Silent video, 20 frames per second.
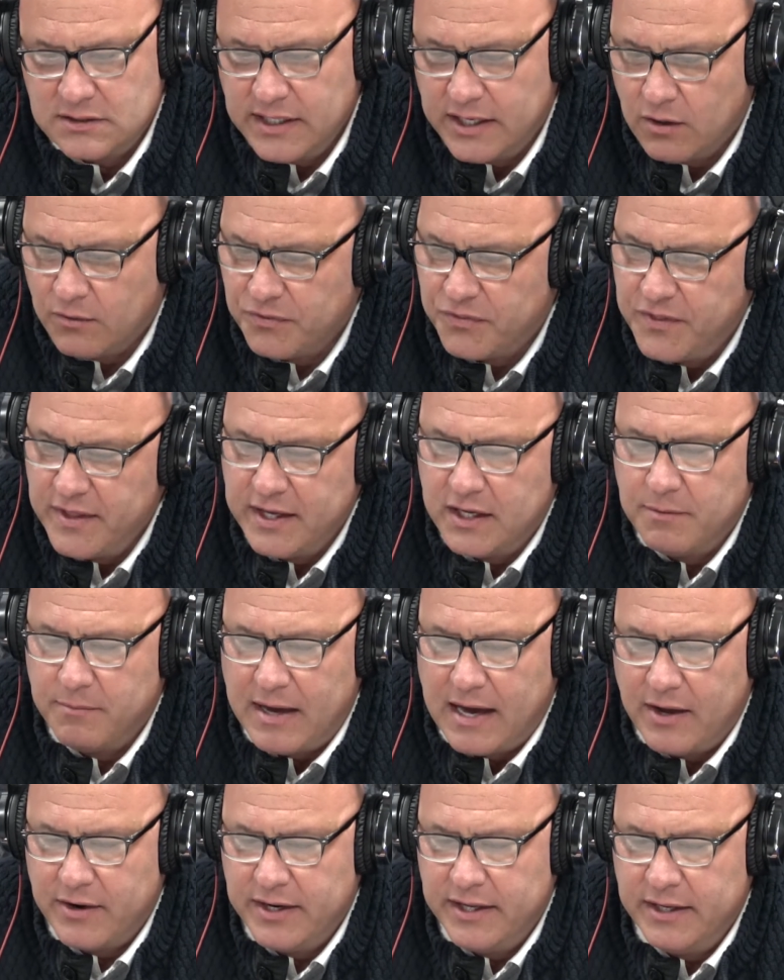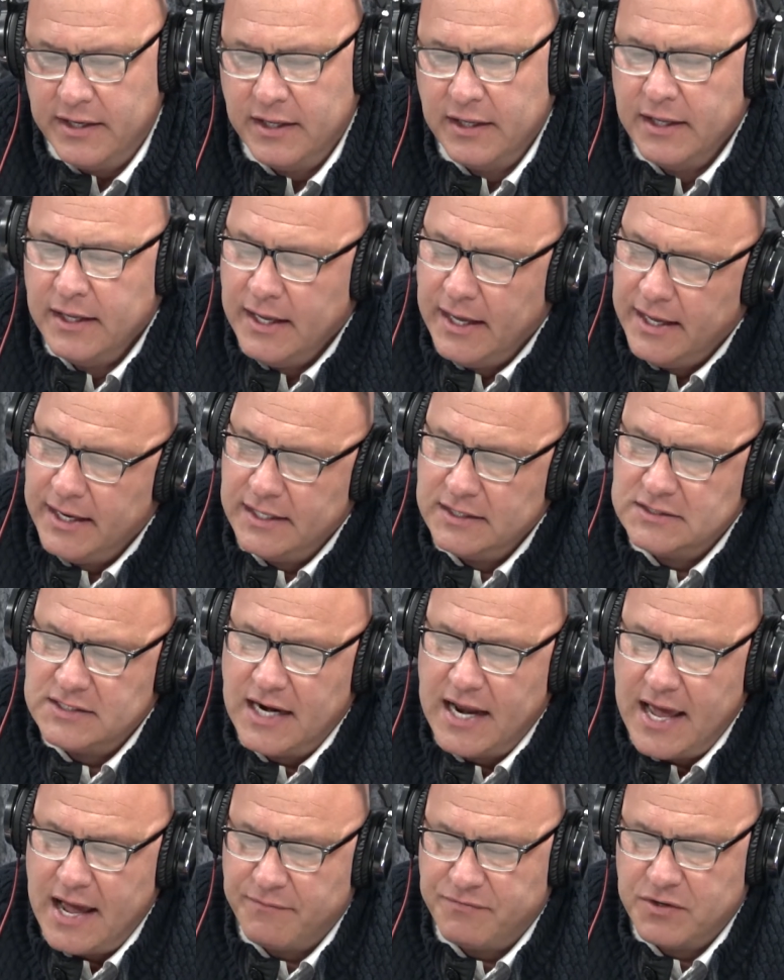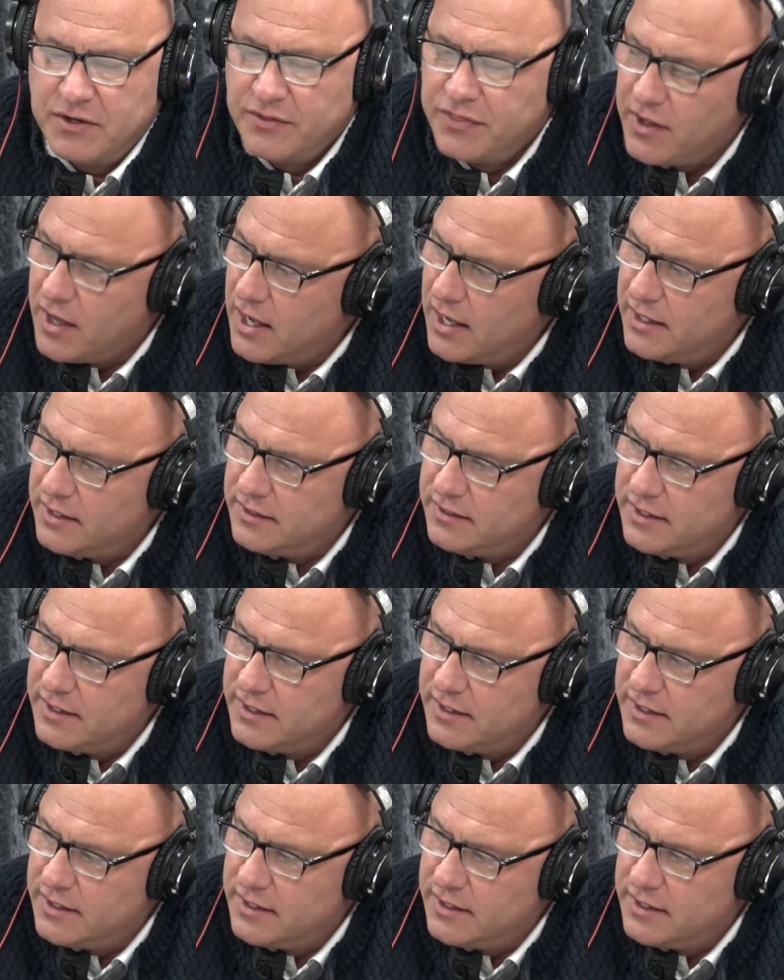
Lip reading: They don't think about it, and it's an afterthought.